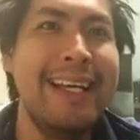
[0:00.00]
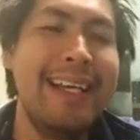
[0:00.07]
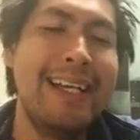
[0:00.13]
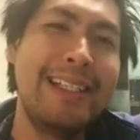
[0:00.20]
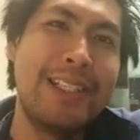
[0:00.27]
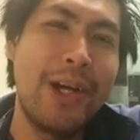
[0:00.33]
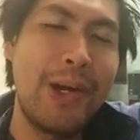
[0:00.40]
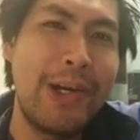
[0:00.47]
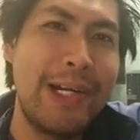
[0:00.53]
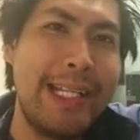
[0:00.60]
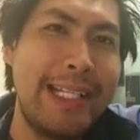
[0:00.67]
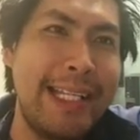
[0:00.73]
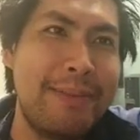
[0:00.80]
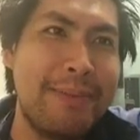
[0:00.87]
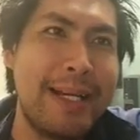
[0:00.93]
So I already
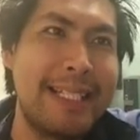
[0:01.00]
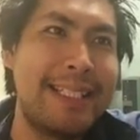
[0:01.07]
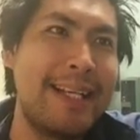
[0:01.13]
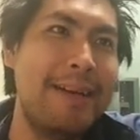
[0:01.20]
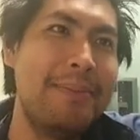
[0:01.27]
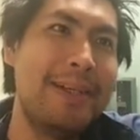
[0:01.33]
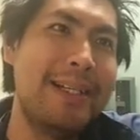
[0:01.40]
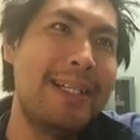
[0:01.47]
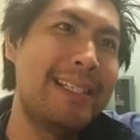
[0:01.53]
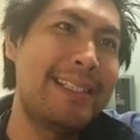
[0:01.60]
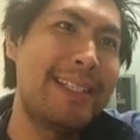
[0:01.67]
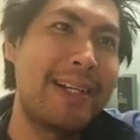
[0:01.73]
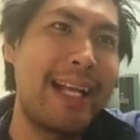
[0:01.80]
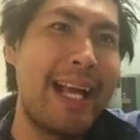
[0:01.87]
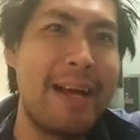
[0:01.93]
did my summons, I
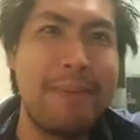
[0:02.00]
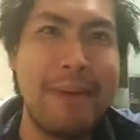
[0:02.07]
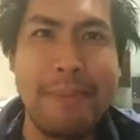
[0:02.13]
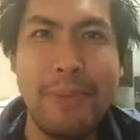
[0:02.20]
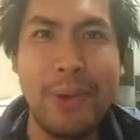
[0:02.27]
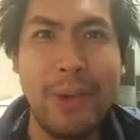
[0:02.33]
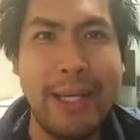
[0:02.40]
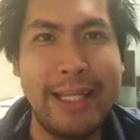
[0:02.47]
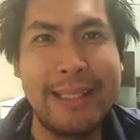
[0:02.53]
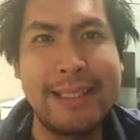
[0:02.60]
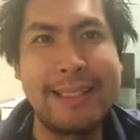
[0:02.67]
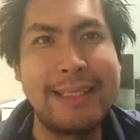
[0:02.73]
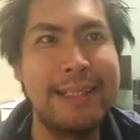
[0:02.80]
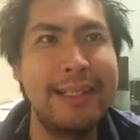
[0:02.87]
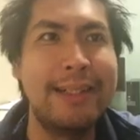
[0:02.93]
already got my points,
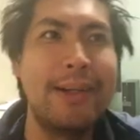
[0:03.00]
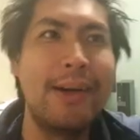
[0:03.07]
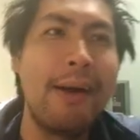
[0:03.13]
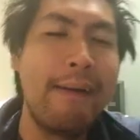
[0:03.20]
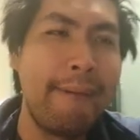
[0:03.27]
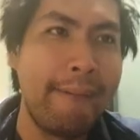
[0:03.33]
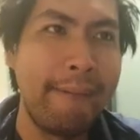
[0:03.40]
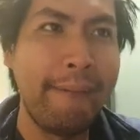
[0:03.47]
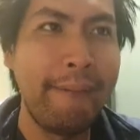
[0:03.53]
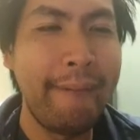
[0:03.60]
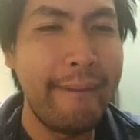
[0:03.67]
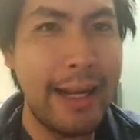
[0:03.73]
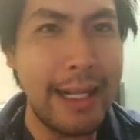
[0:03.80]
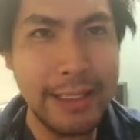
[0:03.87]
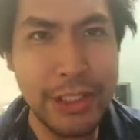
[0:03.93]
so
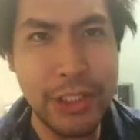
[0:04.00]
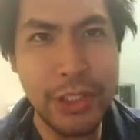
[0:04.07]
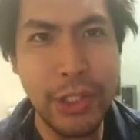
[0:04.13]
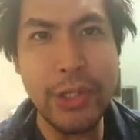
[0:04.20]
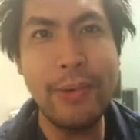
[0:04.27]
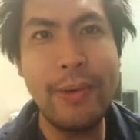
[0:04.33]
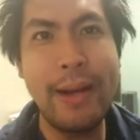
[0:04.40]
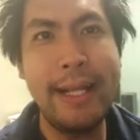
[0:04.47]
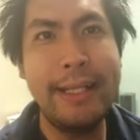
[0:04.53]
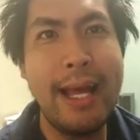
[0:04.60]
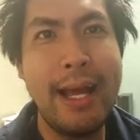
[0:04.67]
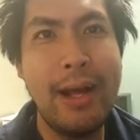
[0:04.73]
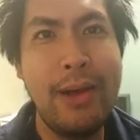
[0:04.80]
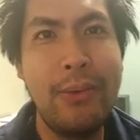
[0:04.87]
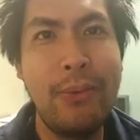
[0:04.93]
I'll just show you right
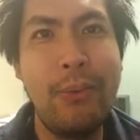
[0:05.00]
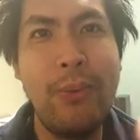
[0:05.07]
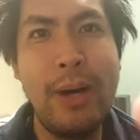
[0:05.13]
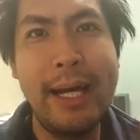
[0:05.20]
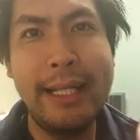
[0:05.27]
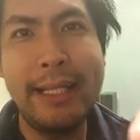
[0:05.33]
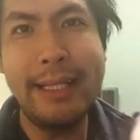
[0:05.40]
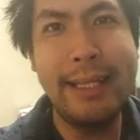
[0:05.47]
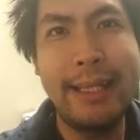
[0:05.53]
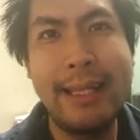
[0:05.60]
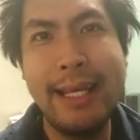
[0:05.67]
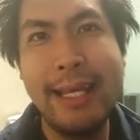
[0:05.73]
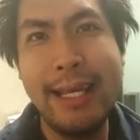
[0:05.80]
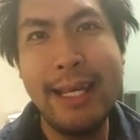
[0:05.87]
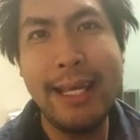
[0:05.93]
now what
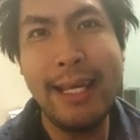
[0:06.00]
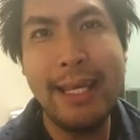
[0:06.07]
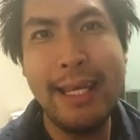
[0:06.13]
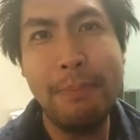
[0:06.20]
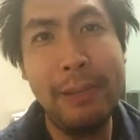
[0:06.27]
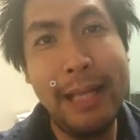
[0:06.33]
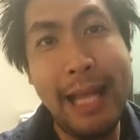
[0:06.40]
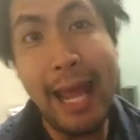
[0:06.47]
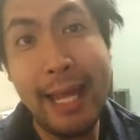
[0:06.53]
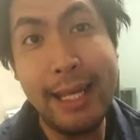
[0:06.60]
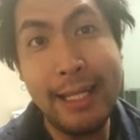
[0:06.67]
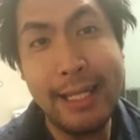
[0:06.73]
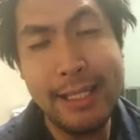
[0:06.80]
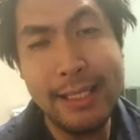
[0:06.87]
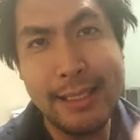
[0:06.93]
the plan
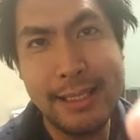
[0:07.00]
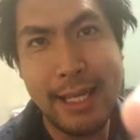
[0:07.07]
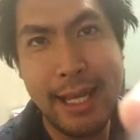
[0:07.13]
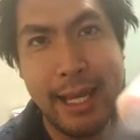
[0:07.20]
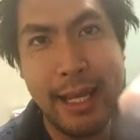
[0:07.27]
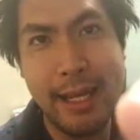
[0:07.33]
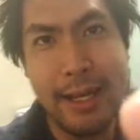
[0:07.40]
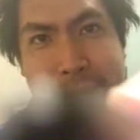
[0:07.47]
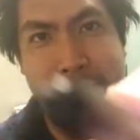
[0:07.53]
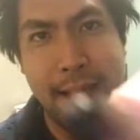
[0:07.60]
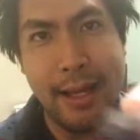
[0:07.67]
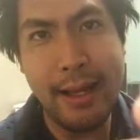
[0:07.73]
is and